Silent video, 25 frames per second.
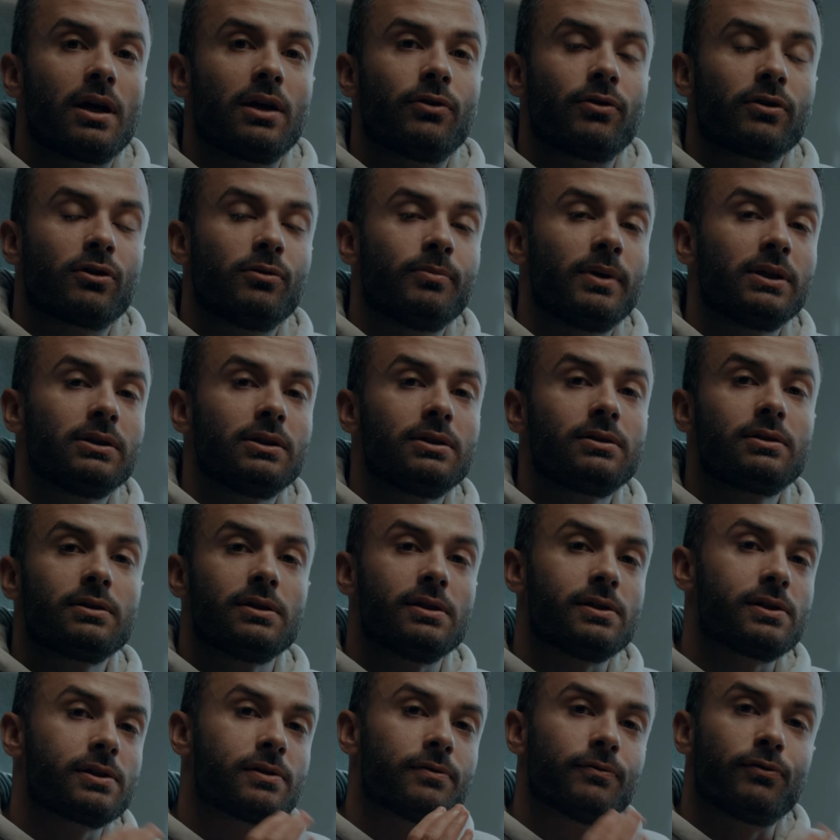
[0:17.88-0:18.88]
I recommend it.
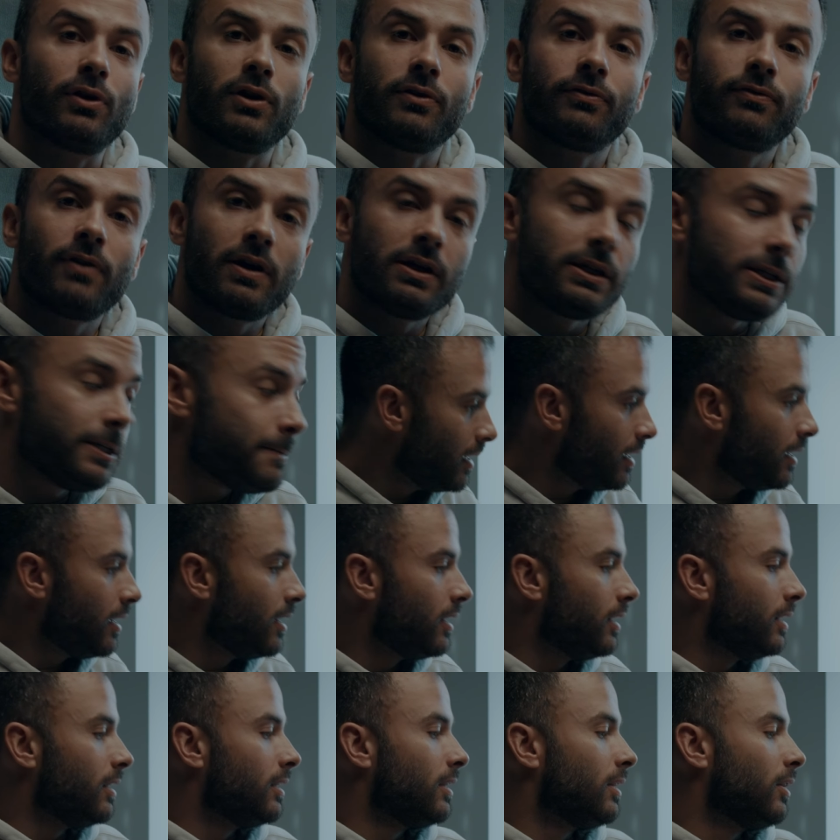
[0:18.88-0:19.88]
It's very funny.
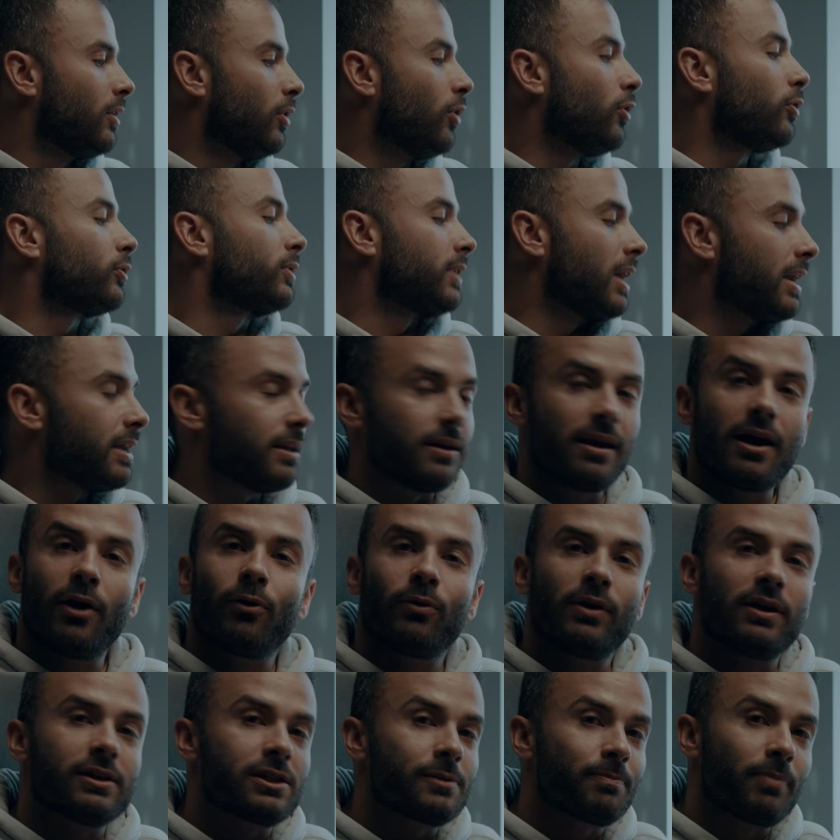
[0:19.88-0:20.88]
Okay, now
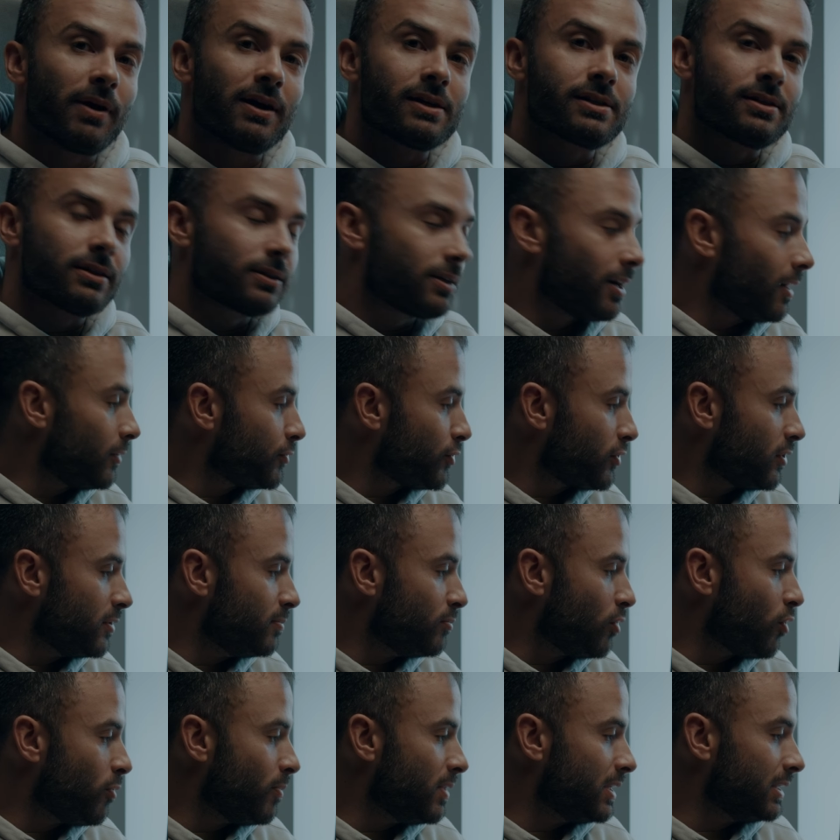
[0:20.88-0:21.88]
let's pass the cultural
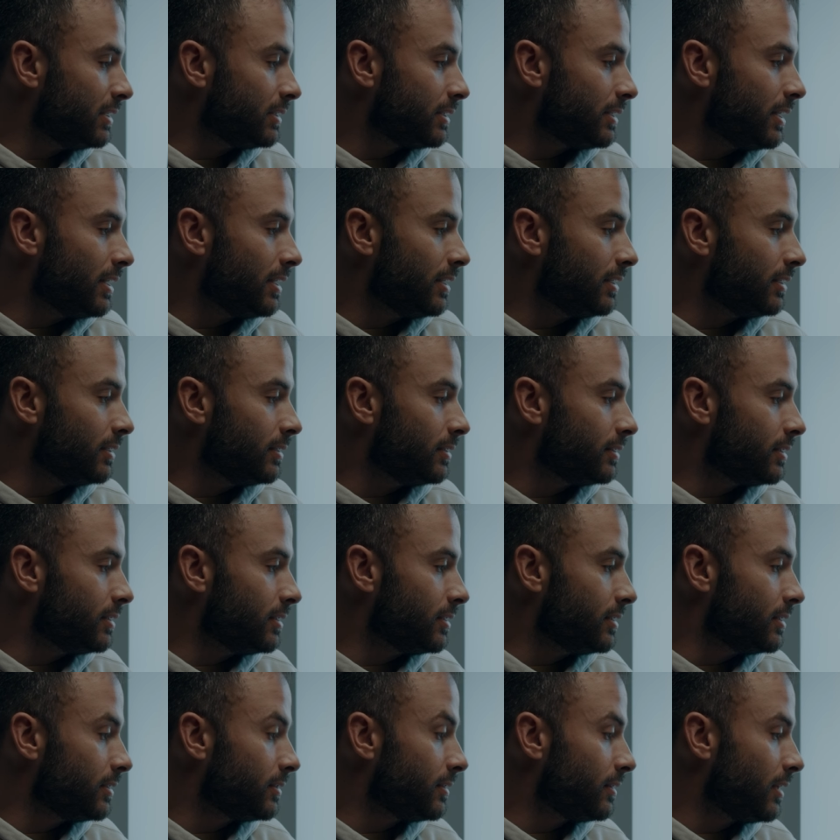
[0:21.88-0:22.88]
moment and
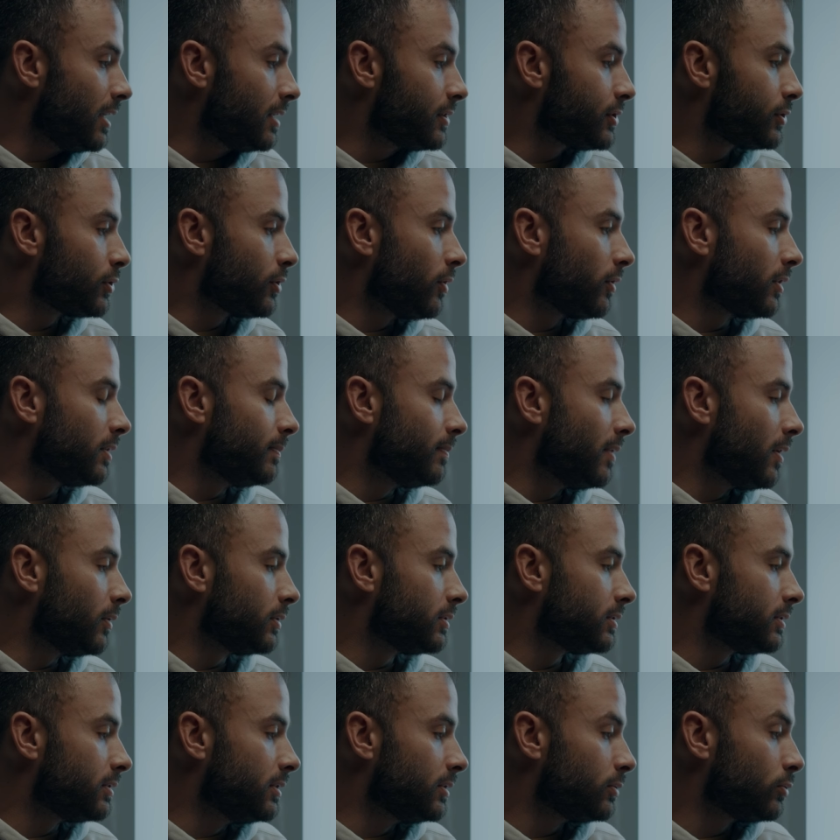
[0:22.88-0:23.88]
let's talk about
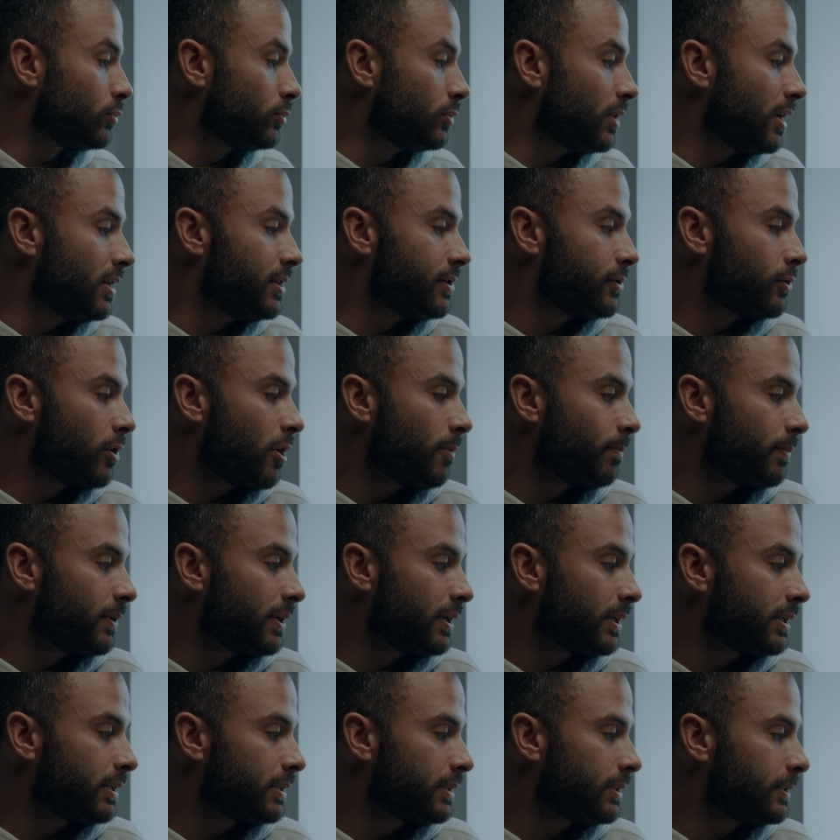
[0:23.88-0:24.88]
today's
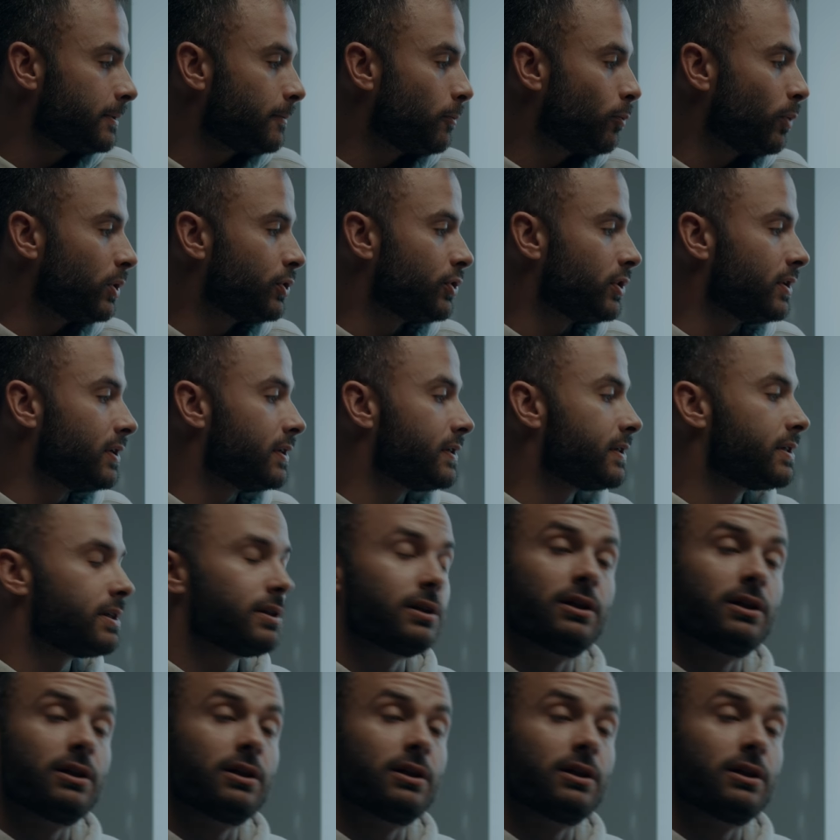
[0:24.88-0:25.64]
topic, which is